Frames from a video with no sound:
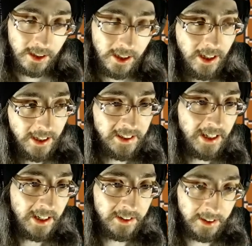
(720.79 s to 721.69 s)
And
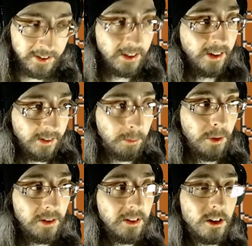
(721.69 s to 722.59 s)
yet this is a
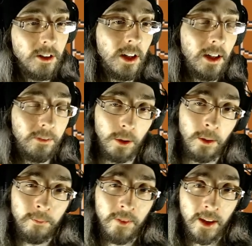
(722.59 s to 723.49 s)
precision level.
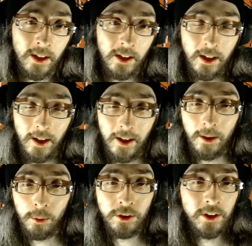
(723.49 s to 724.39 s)

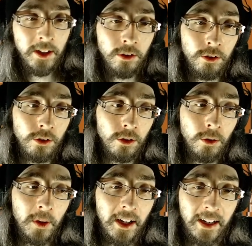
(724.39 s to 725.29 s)
What you need to
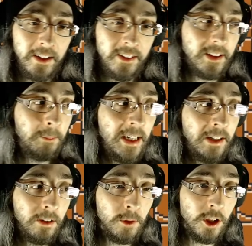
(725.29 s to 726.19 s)
do is a
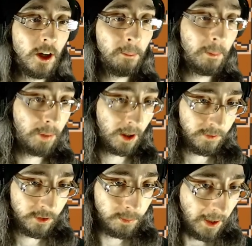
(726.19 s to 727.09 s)
medium jump above
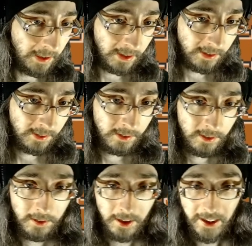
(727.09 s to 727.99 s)
the spike,
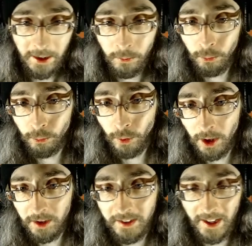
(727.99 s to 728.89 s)
a
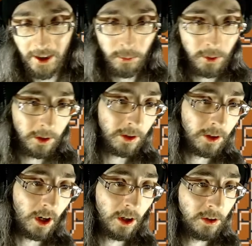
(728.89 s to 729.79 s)
run downward
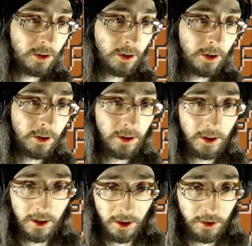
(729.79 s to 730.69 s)
under
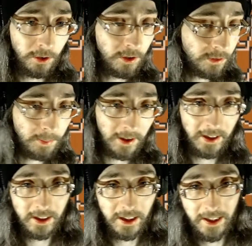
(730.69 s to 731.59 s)
the
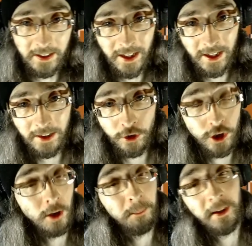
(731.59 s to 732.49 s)
spike, and then
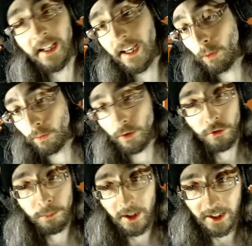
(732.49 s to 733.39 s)
jump again over the
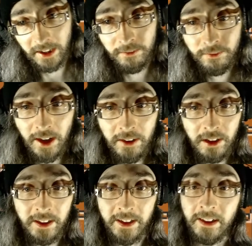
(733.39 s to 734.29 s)
spike, and
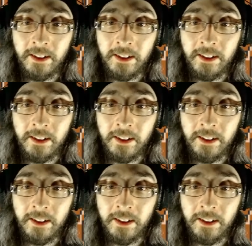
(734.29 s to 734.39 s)
finally